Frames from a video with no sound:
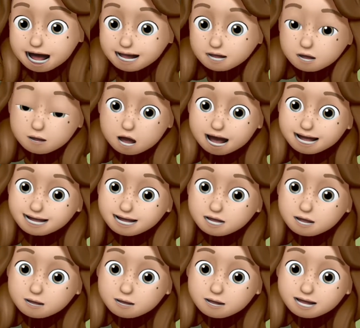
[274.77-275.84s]
I know I
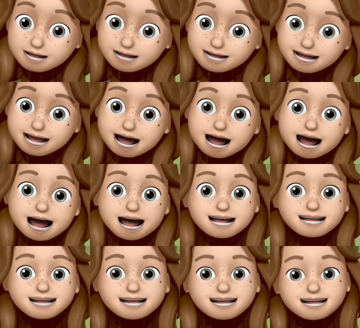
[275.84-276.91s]
do.
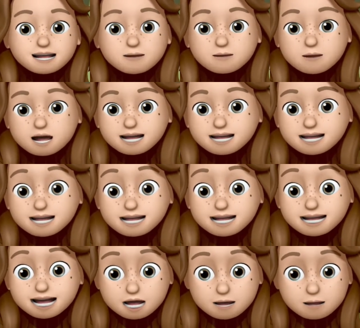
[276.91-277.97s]
And he wanted to
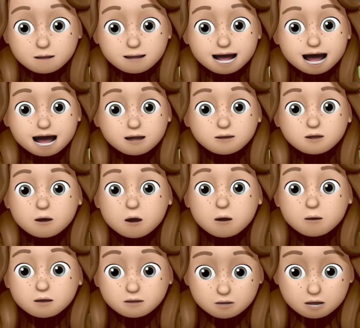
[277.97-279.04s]
tell them how to
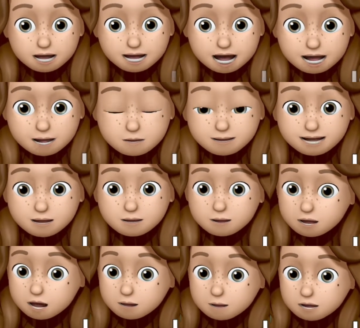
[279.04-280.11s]
overcome their
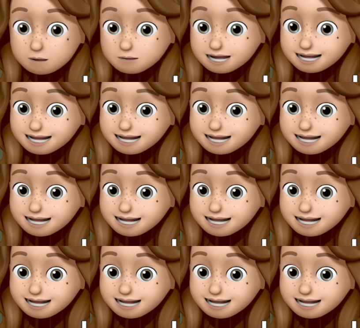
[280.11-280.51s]
problems.